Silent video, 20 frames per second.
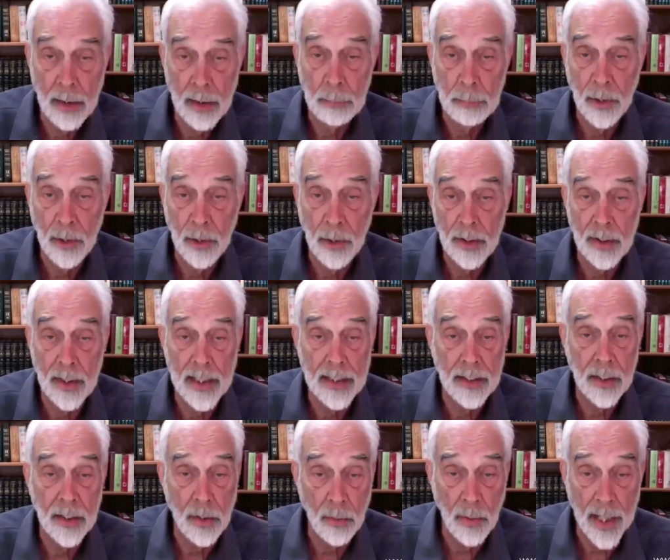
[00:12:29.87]
another person
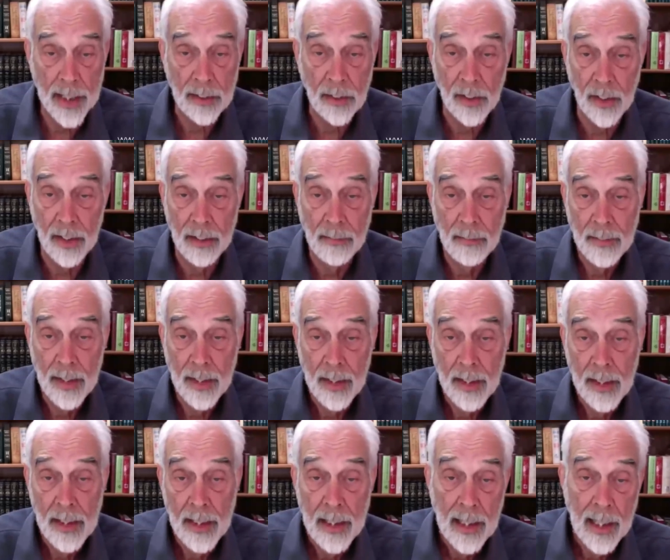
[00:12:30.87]
as a director.
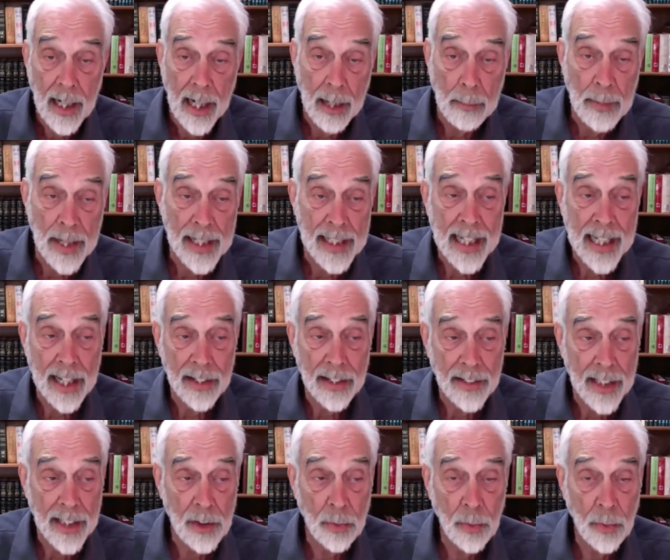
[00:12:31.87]
I'm heading
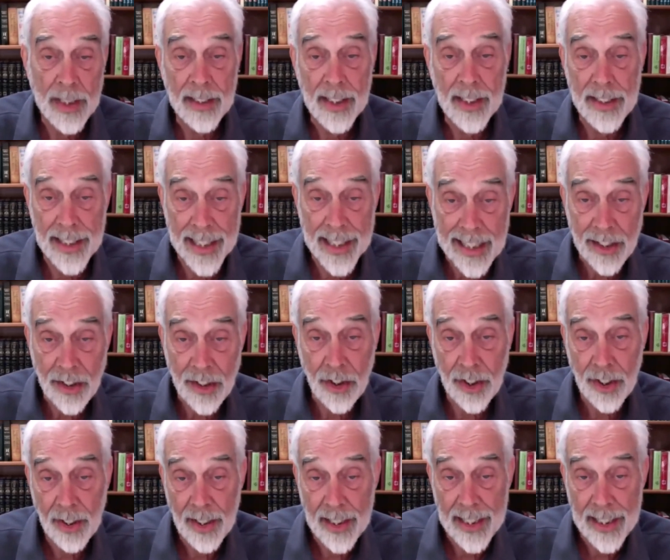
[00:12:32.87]
out next week to teach
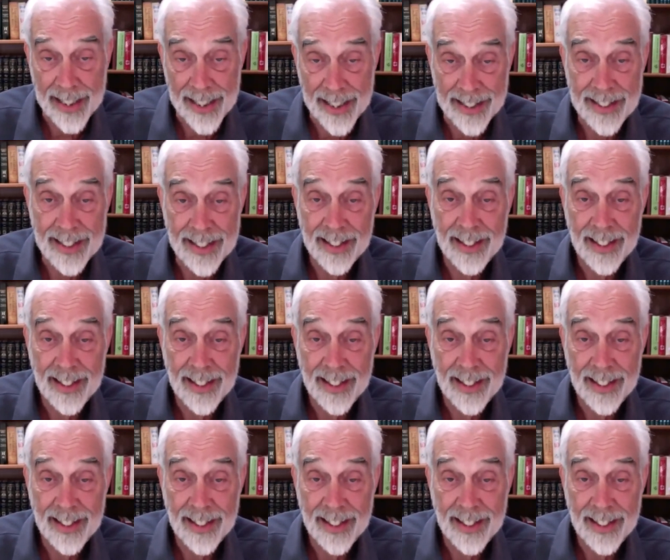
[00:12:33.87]
in it.